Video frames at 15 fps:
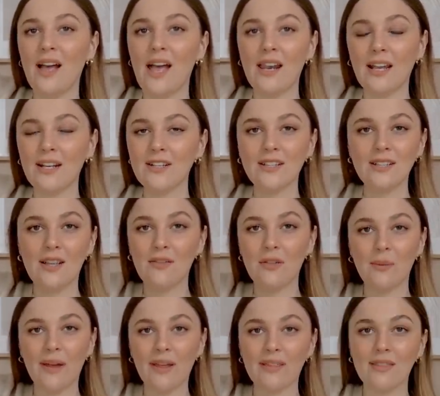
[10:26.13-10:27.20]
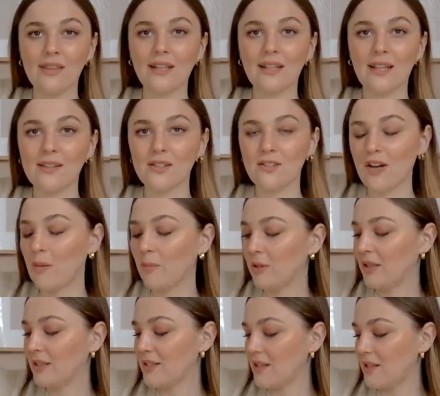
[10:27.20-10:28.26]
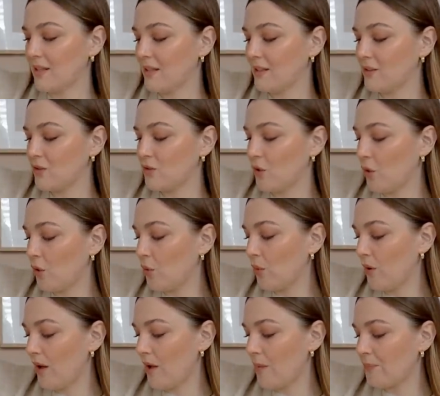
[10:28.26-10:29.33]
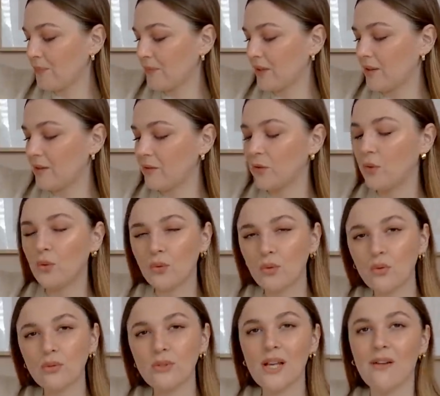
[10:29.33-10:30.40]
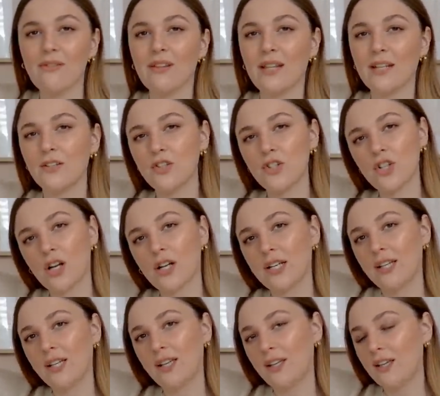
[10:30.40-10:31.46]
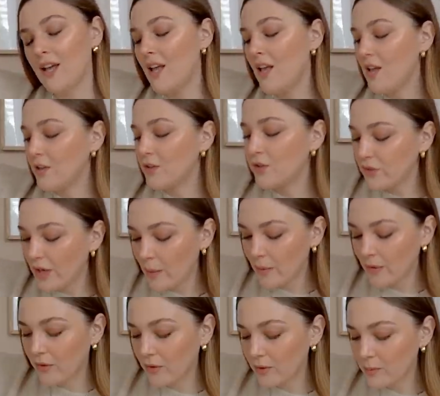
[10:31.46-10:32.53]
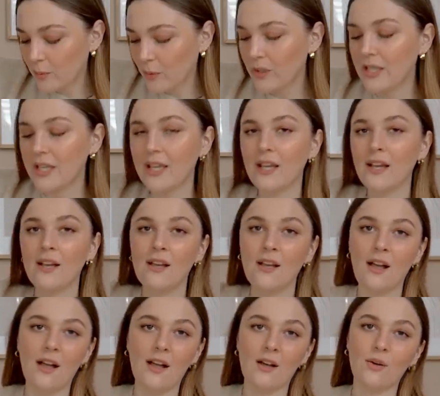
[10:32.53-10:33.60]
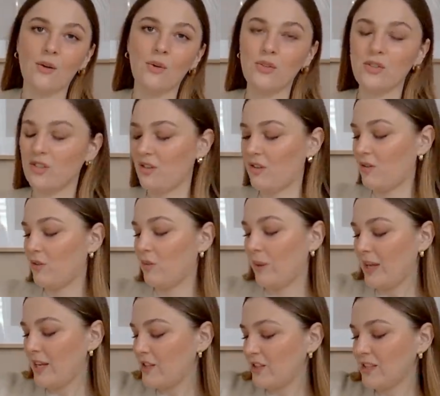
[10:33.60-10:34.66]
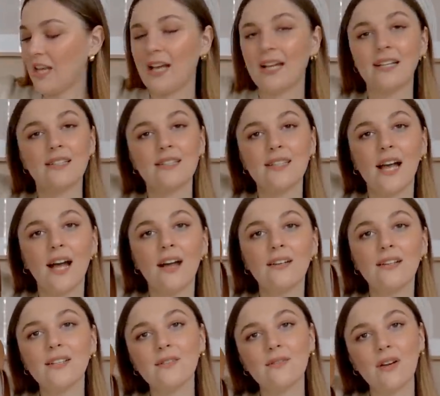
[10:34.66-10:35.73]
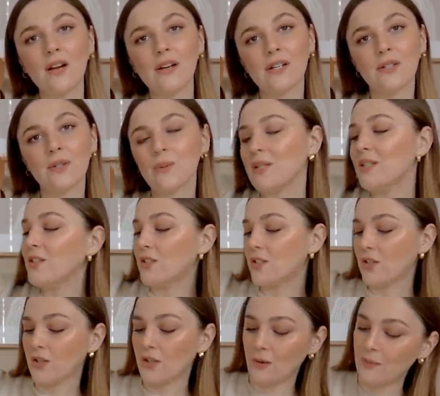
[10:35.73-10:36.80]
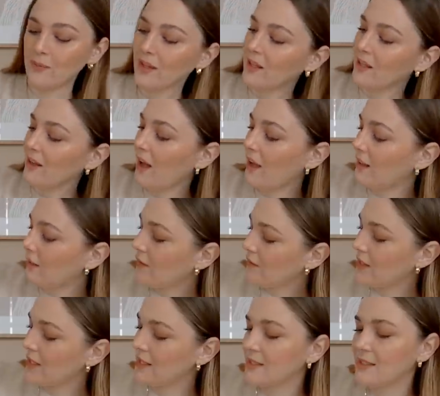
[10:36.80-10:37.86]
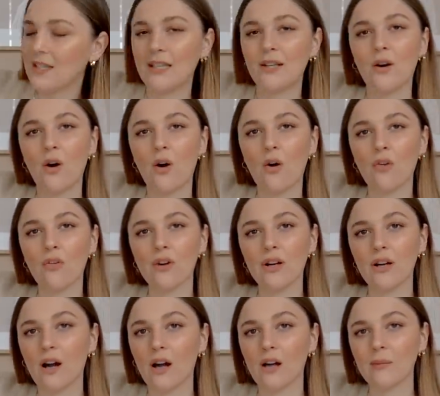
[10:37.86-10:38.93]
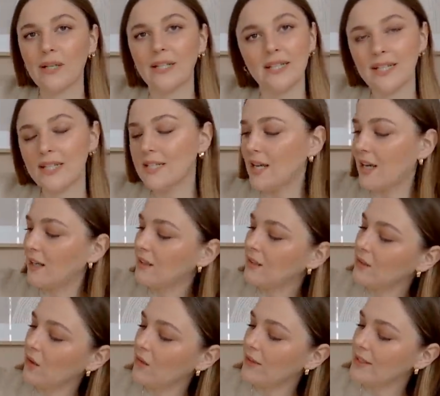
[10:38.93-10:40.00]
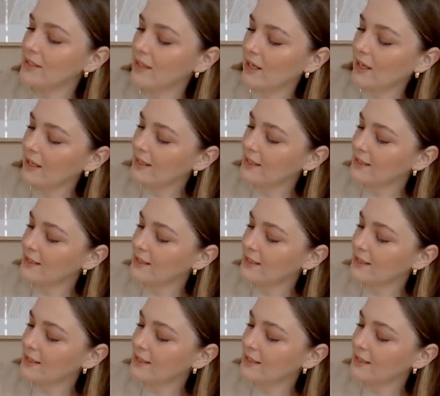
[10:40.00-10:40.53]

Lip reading: And I just love the way a thick leather strap looks. I think it's so kind of cool to have that like chunky strap across body. Also the way it just hangs down is very sweet too. I love this like origami detail on the side.